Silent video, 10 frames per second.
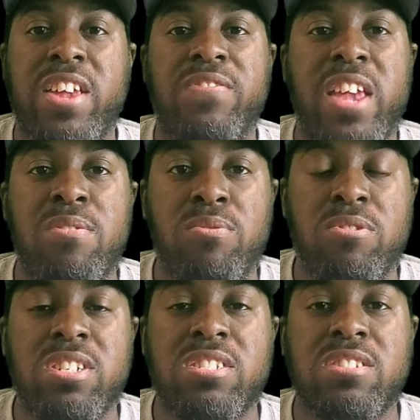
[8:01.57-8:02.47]
that they
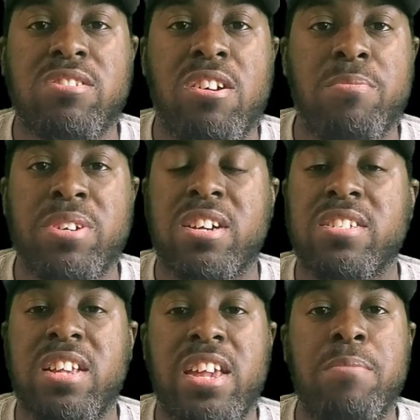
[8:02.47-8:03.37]
wanted to start,
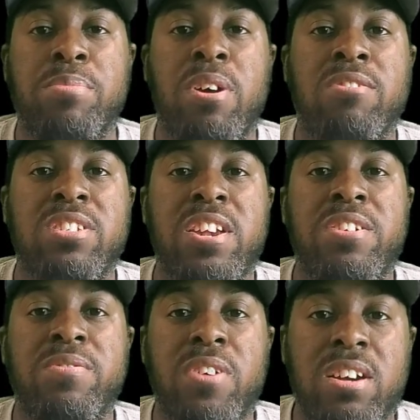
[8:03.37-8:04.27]
because it brought
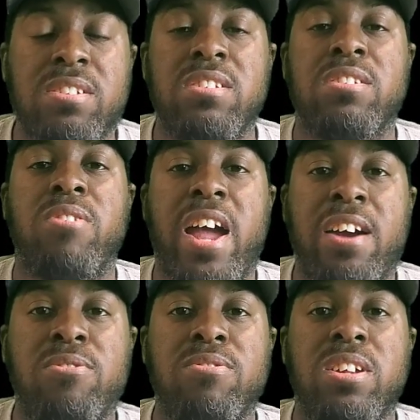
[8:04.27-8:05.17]
Terry Fontenot
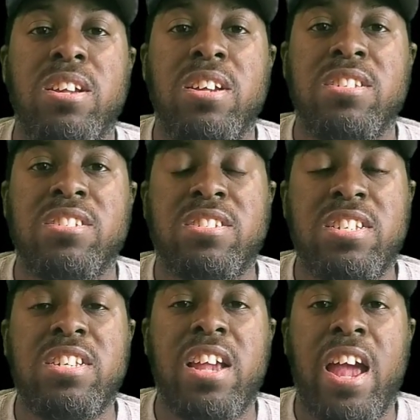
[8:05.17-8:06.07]
out to
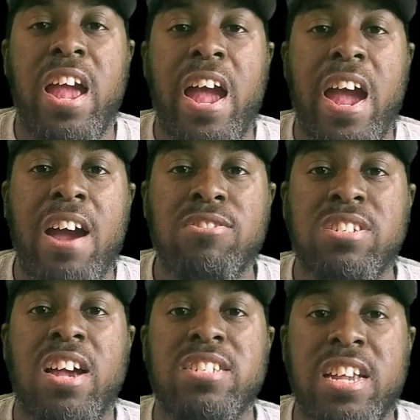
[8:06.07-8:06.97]
see how
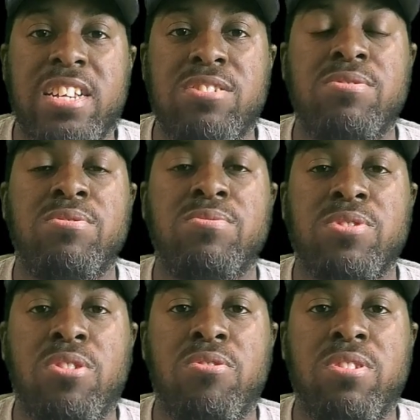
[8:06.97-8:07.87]
Josh Andrews
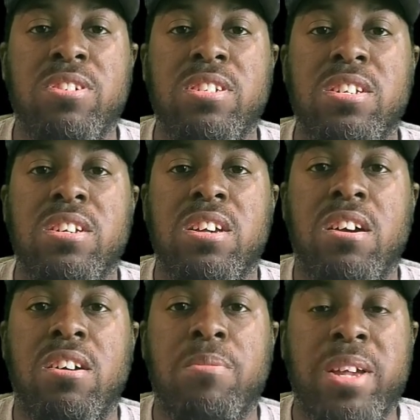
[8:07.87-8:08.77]
was going
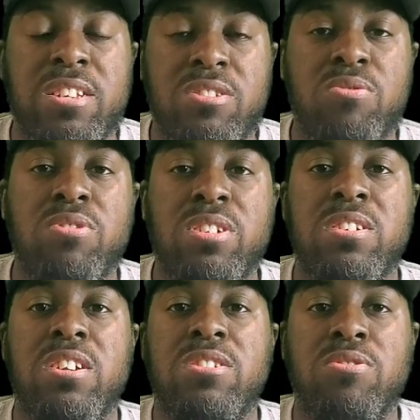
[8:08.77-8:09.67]
um, and doing
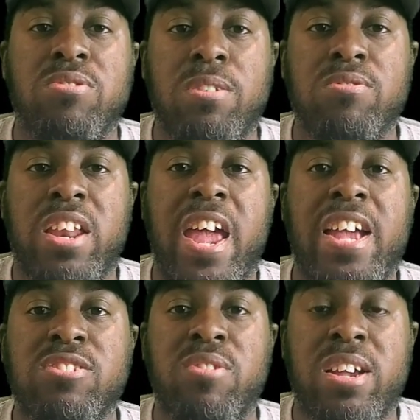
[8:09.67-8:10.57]
during those
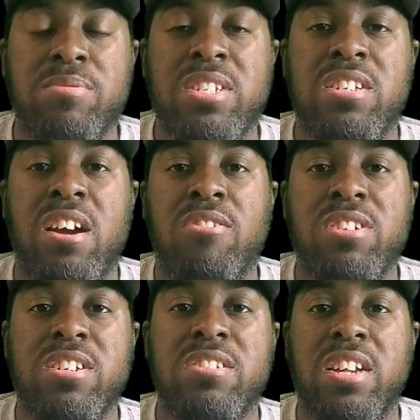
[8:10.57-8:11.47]
last cramps he caught
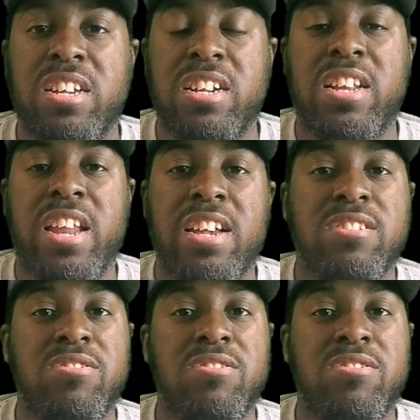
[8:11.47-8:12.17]
here in Atlanta.